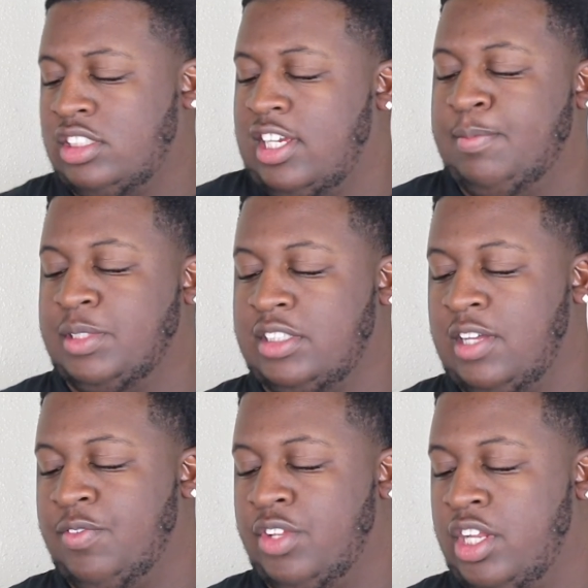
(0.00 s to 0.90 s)
type of
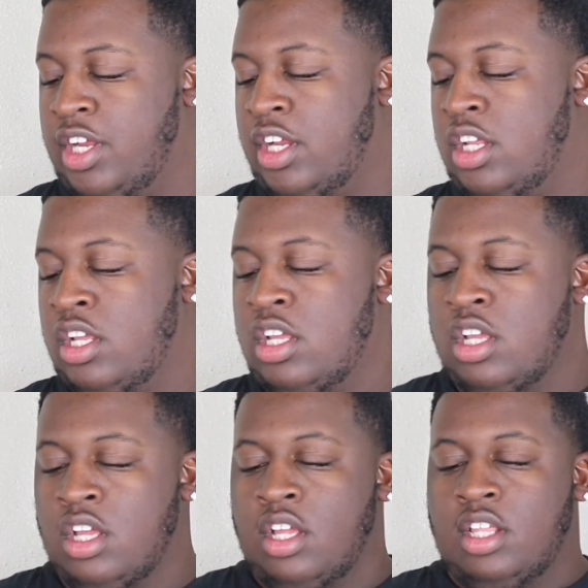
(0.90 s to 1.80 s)
stuff on there.
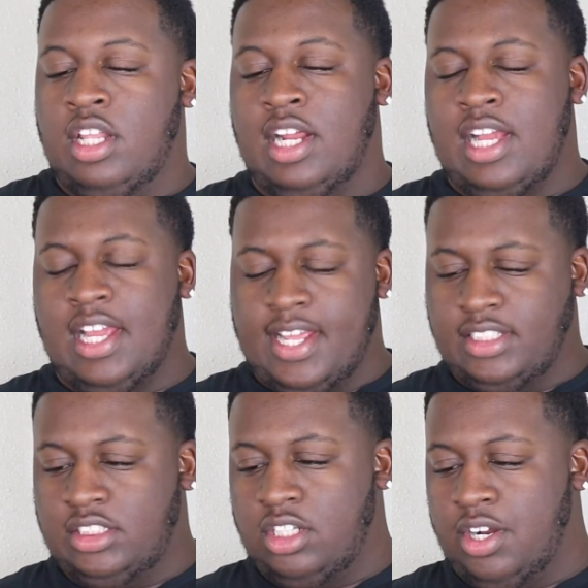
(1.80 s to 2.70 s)
Then I got
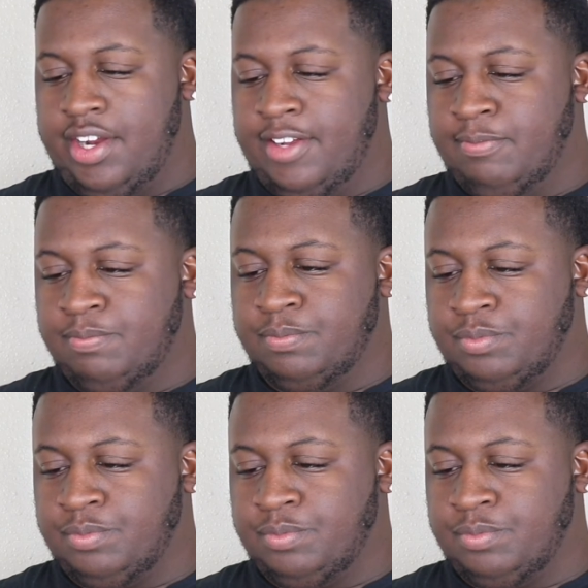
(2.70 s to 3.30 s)
Instagram.